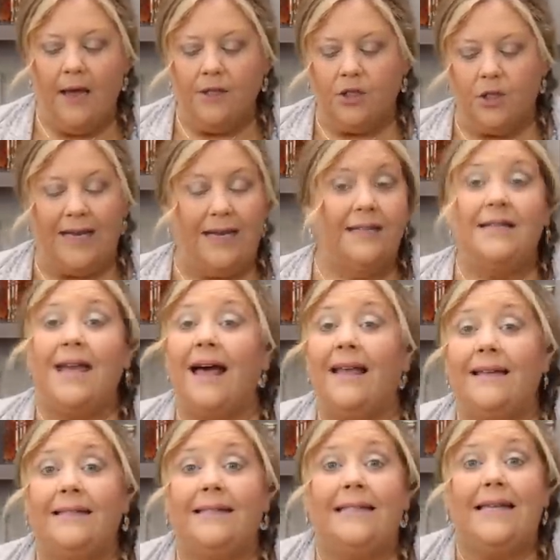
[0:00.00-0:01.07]
So
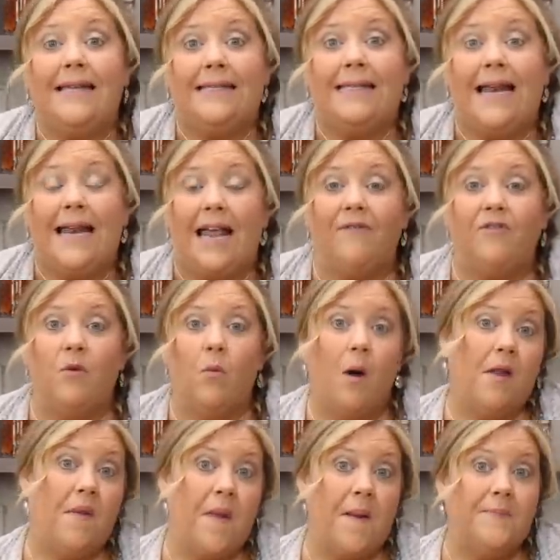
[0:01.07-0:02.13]
Italian seasoning if you
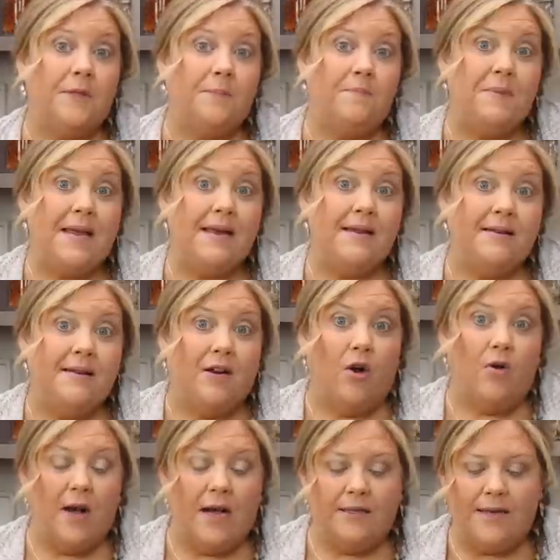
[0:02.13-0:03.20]
want them to be, you
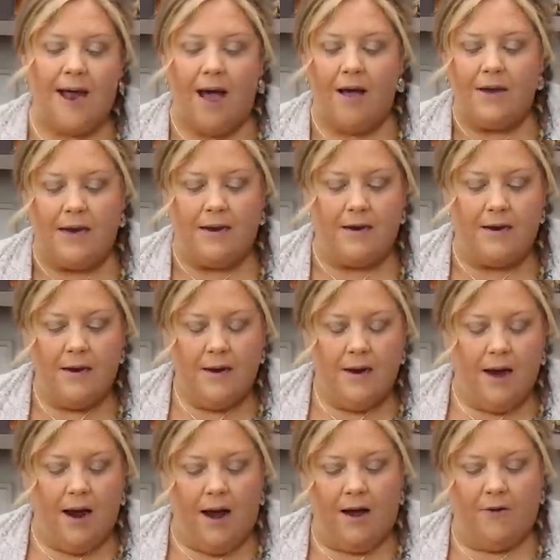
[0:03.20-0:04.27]
know, Italian
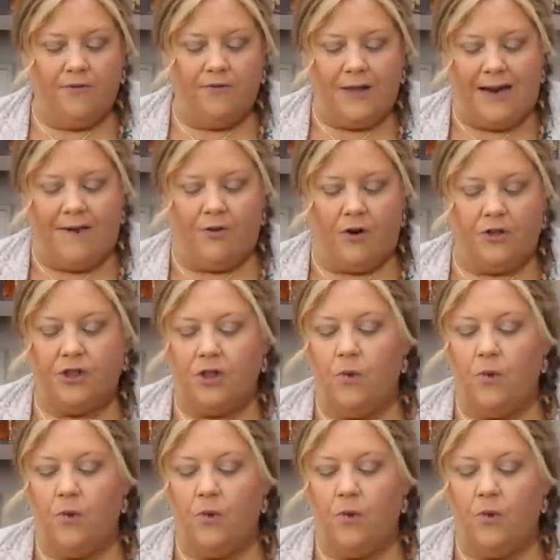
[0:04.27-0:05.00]
uh, flavored.